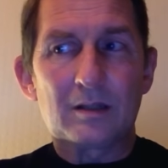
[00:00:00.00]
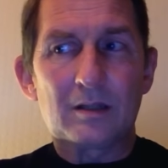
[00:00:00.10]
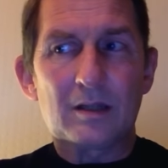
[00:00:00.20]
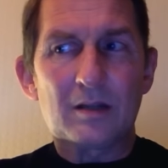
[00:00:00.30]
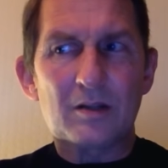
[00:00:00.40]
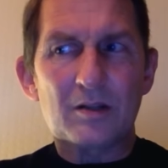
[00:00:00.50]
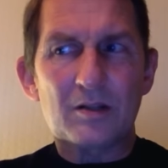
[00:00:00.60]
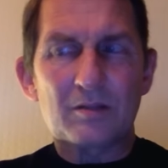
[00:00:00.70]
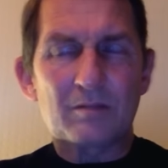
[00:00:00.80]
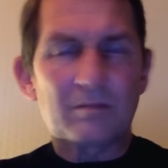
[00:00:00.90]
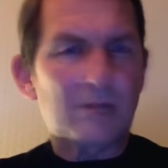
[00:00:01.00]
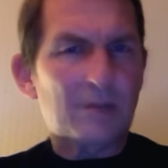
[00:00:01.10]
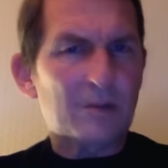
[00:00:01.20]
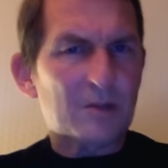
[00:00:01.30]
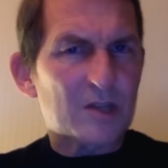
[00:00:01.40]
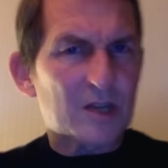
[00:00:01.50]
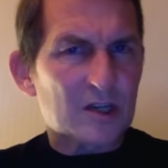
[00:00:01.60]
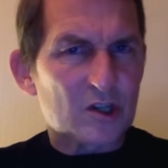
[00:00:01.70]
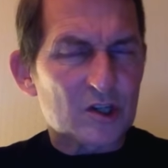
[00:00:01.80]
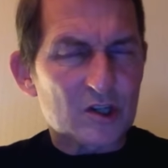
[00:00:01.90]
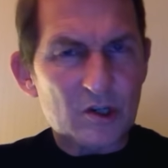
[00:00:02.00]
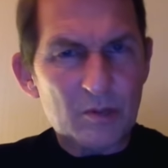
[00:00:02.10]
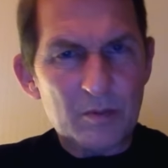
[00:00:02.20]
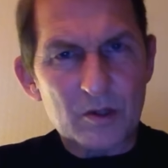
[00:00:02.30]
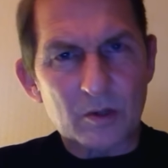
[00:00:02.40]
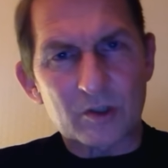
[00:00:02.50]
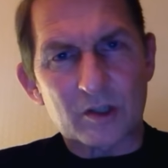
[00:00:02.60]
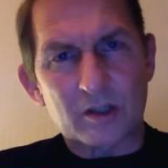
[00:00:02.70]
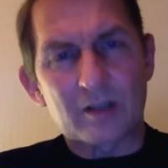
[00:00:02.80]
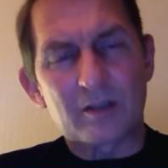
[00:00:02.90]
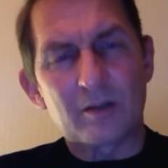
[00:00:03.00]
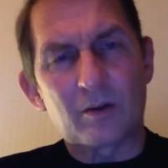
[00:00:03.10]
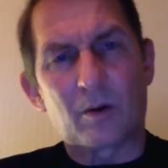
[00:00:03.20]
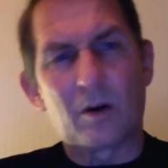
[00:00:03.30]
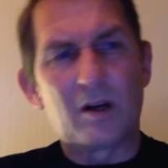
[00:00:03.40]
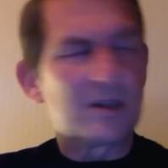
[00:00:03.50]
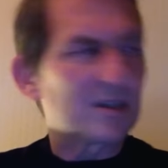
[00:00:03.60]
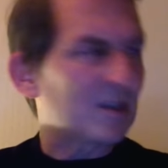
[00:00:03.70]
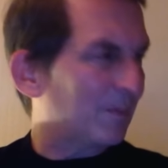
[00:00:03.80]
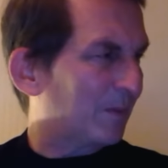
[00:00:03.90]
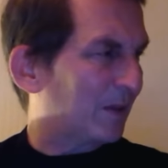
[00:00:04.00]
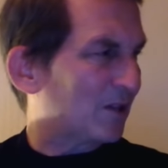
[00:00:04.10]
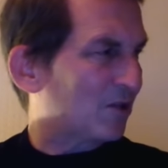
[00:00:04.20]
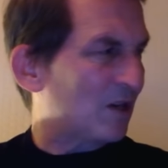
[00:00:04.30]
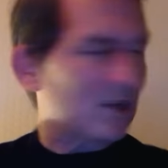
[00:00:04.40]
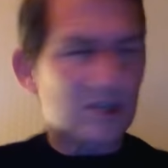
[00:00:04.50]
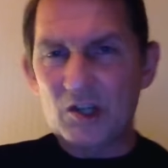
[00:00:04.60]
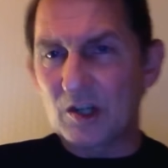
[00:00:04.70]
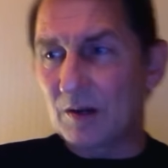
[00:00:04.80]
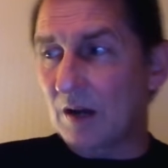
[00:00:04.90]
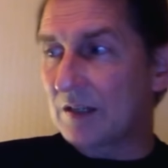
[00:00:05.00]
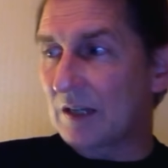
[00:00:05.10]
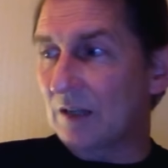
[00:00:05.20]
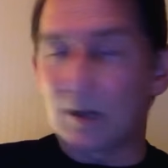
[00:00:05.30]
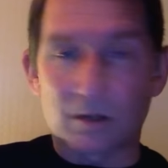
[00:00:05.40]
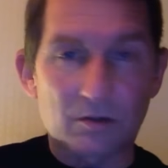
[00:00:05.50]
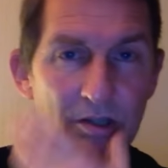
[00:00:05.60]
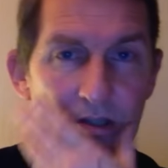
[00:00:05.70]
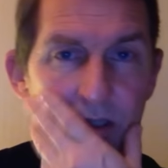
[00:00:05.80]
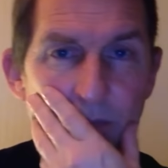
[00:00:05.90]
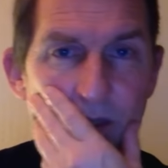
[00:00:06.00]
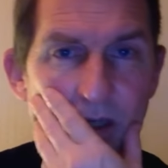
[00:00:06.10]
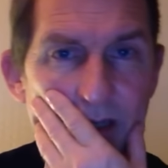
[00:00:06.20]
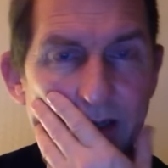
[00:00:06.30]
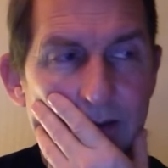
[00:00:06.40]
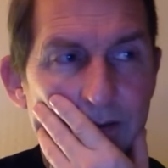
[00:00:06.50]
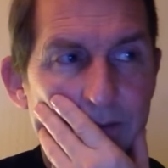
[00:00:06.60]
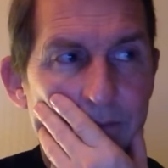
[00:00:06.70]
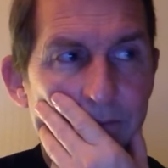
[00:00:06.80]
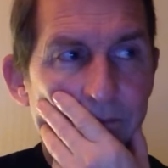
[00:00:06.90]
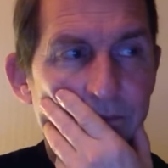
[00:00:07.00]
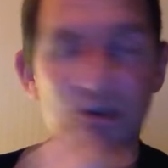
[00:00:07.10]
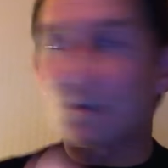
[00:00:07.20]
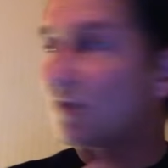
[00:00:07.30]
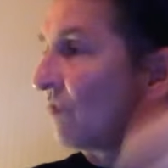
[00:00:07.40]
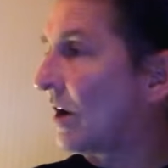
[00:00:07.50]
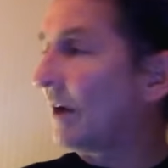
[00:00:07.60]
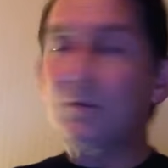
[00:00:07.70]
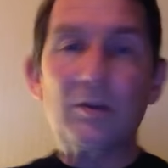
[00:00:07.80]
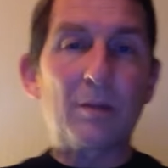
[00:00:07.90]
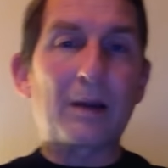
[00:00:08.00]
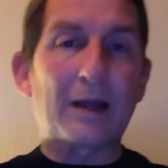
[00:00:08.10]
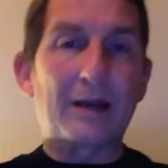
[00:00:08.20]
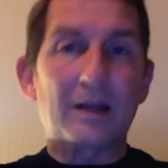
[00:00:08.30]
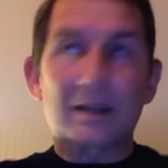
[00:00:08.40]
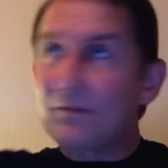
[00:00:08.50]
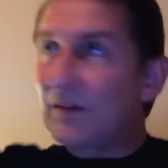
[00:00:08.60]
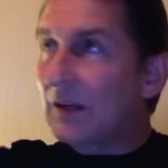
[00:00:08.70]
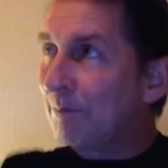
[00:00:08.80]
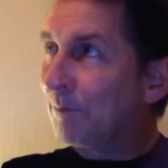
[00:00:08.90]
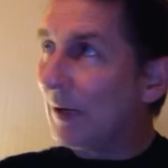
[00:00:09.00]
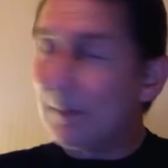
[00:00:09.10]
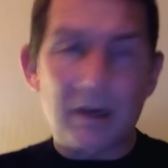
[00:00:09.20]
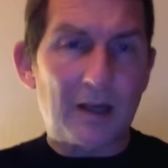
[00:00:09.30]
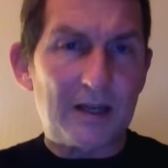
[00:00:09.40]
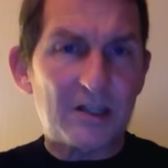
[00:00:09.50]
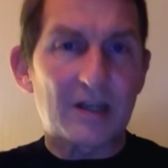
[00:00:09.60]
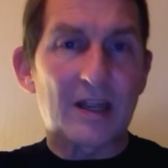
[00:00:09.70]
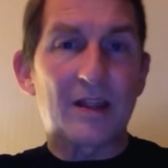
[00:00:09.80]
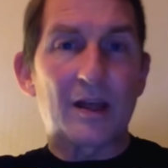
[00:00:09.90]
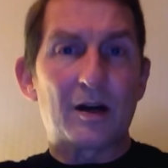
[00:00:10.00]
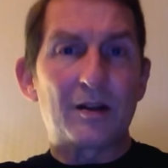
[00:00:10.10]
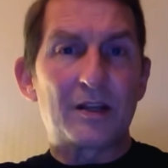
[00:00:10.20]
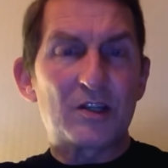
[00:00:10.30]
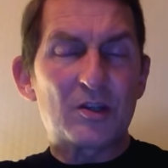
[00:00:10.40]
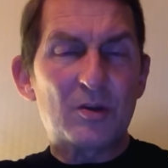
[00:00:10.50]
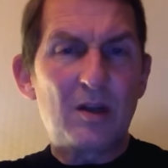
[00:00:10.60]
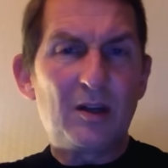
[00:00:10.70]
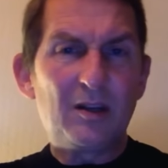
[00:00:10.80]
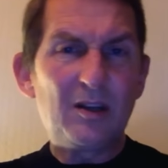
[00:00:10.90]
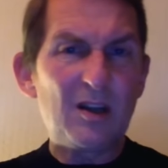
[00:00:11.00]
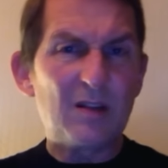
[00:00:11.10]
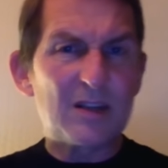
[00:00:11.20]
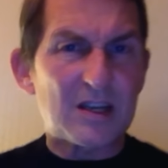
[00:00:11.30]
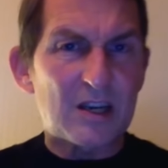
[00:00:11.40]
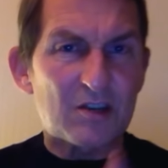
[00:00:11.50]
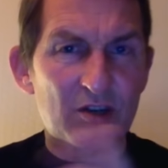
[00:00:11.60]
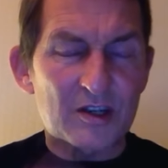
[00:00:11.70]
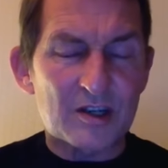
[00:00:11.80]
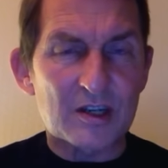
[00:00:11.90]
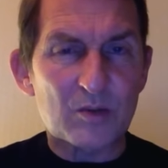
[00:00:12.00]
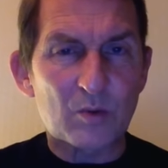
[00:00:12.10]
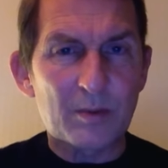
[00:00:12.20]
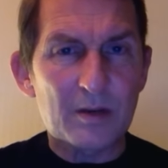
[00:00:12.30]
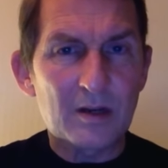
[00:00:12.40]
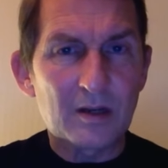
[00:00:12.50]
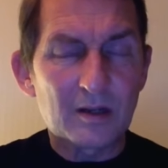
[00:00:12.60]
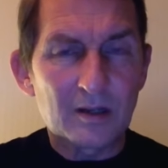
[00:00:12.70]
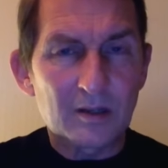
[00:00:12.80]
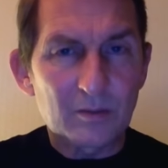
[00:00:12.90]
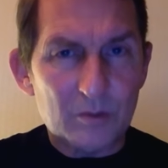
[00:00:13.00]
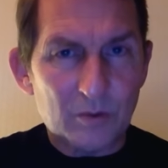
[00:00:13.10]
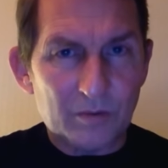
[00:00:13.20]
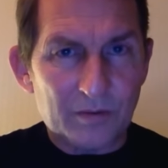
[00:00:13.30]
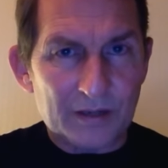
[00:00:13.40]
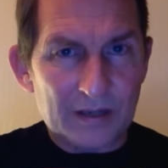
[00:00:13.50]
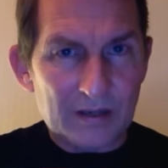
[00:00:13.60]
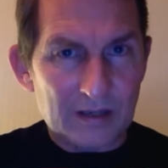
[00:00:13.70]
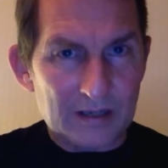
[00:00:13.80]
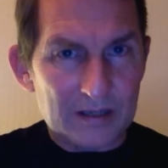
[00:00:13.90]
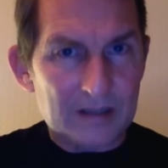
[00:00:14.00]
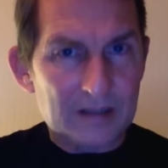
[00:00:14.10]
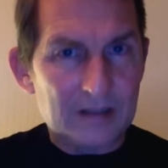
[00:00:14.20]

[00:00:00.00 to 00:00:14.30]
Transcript: Now, thus, I'm not saying she's a super soldier or something strange. Is she an idea? You know, she's something like just arrived on the planet like a fucking beam of light, and here they are, these two. No, there's a history to this woman, which we'll find out later.